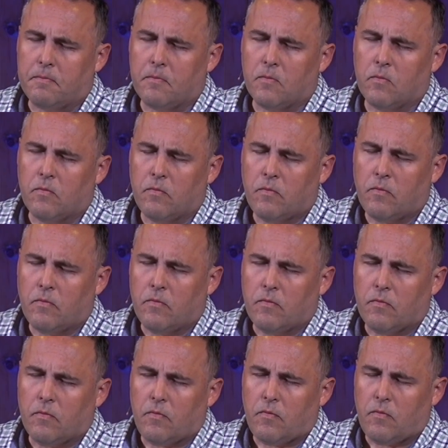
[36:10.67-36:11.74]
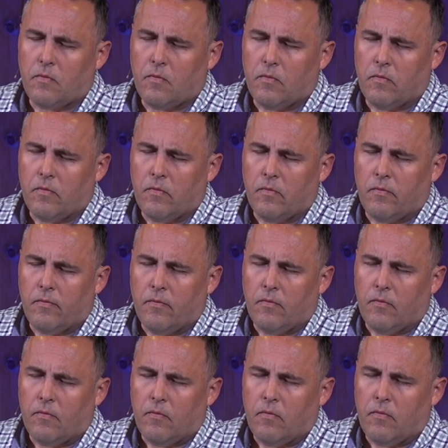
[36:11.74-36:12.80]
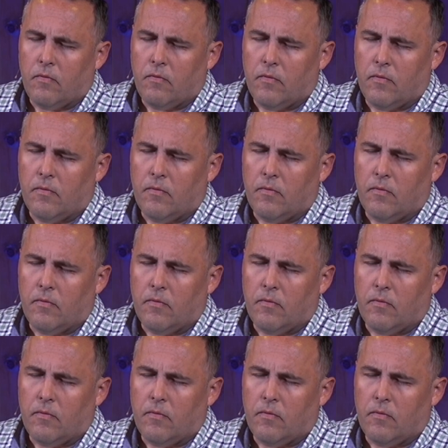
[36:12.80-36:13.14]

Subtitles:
No one is speaking in this clip.